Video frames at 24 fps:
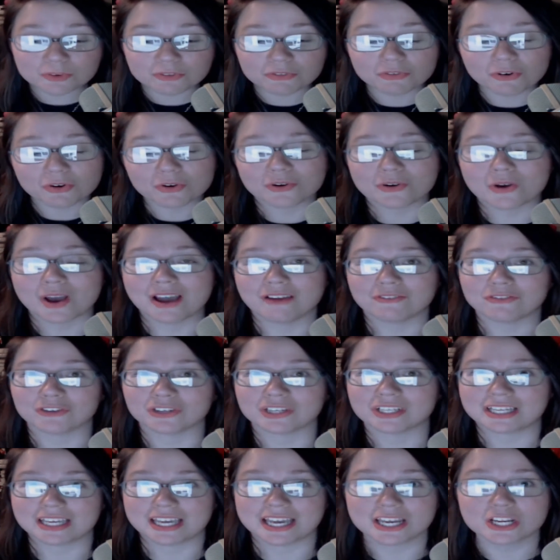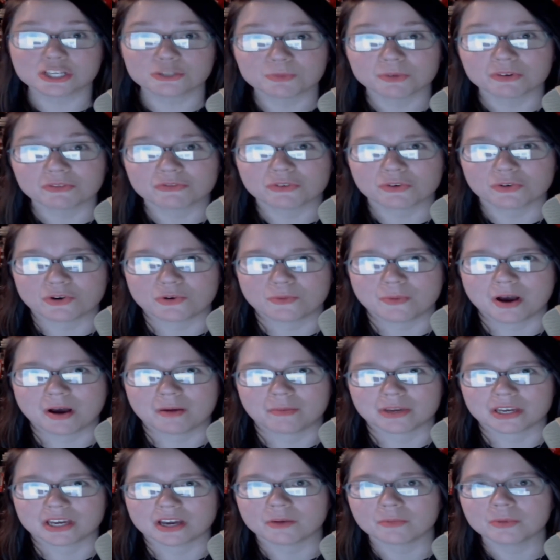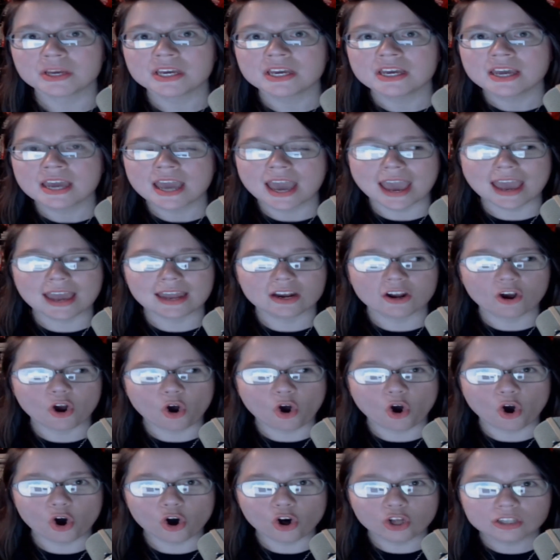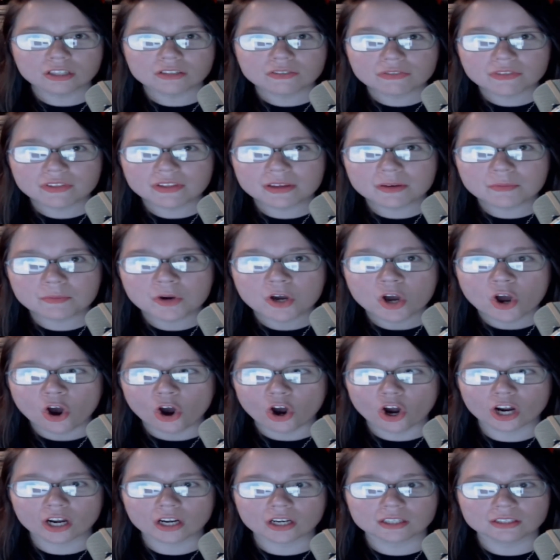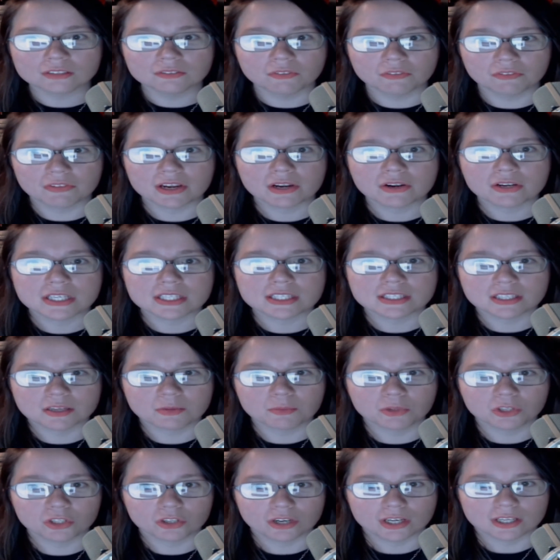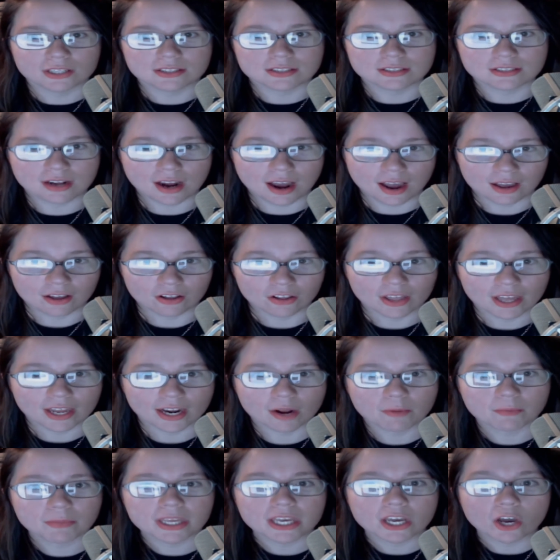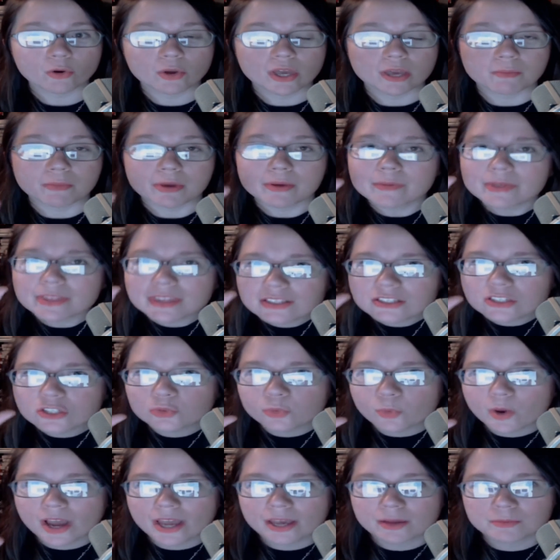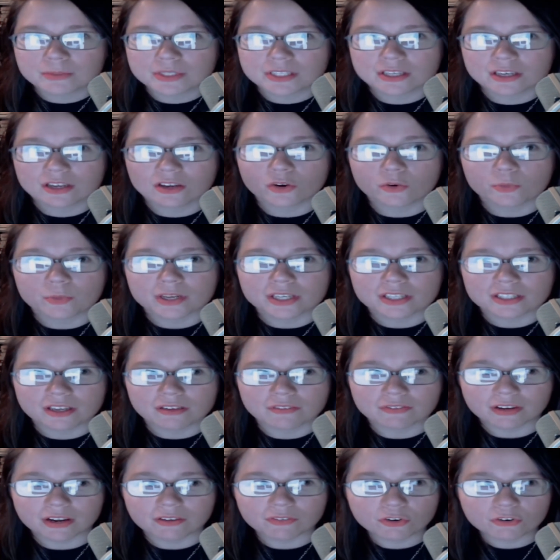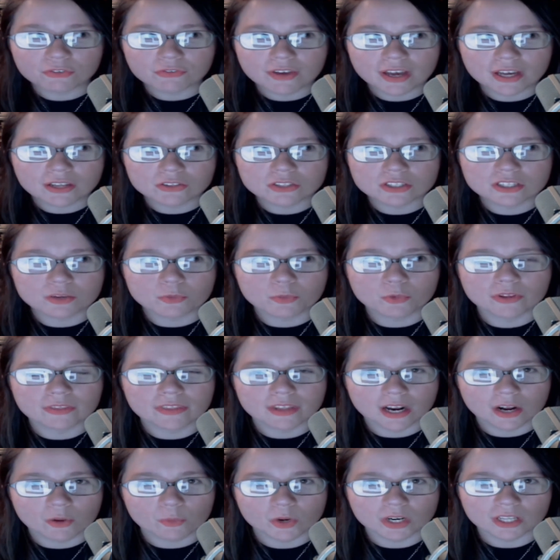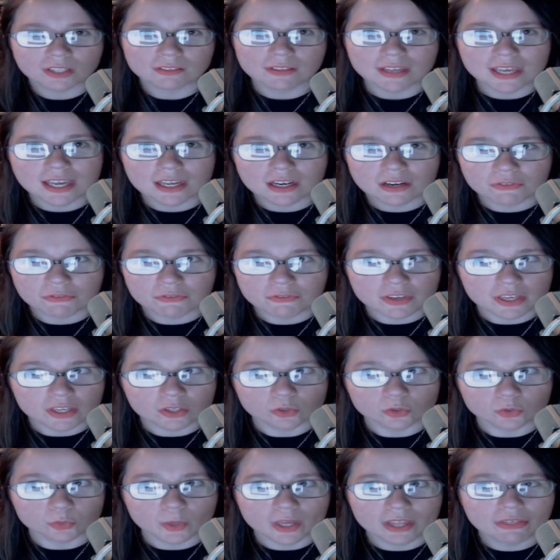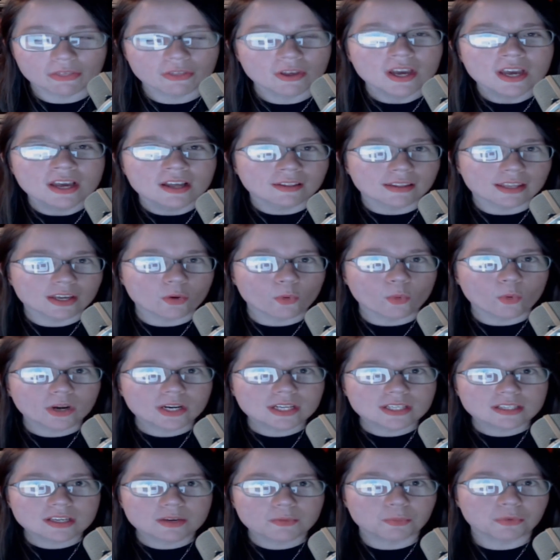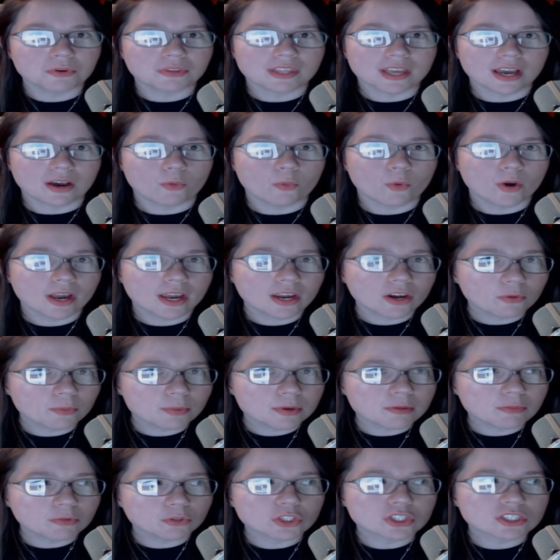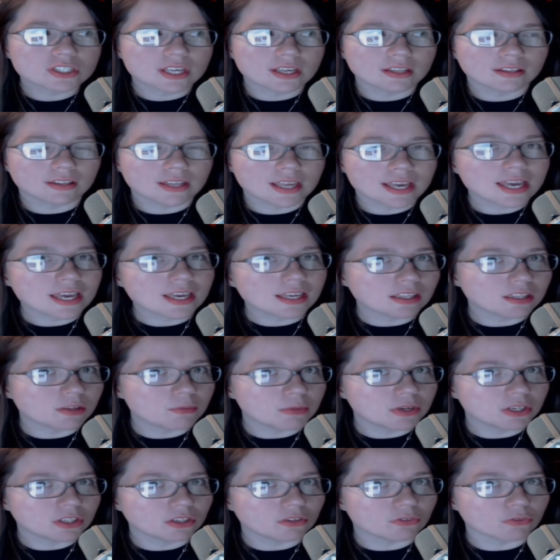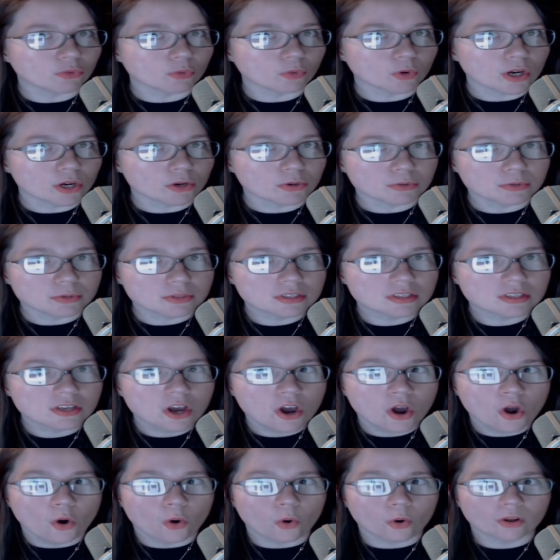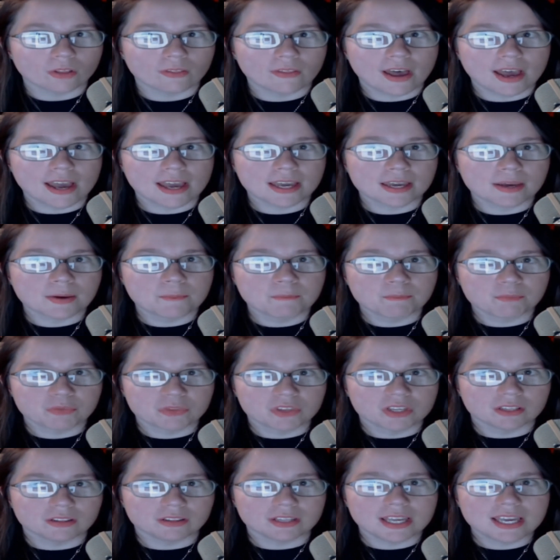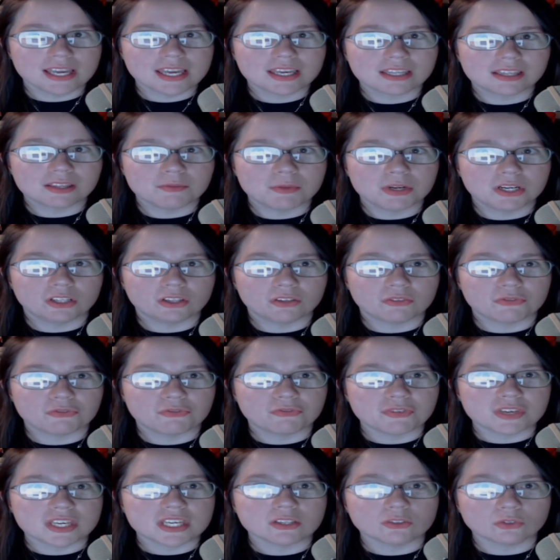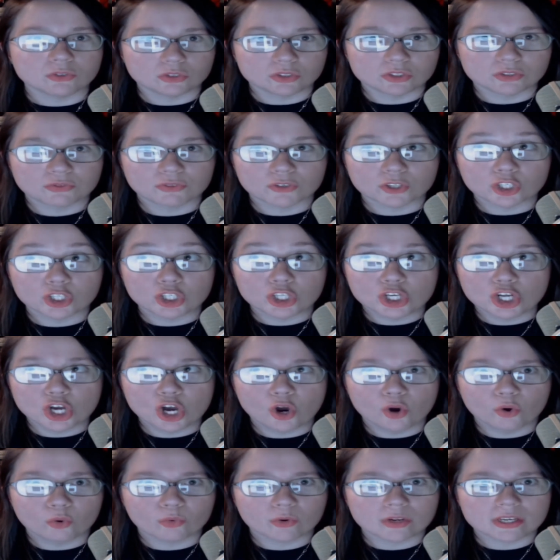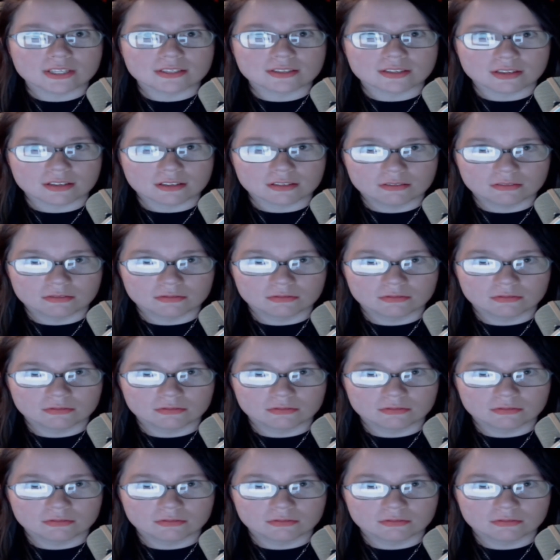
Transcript: photo after engagement photo popping up, and all of them are very similar in style. And I'm like, okay, maybe this is why I'm single, because I've never found someone that I want to lay in a field with. Like, what is up with that? Why are people just like laying in the middle of roads or like laying in the middle of fields for no reason?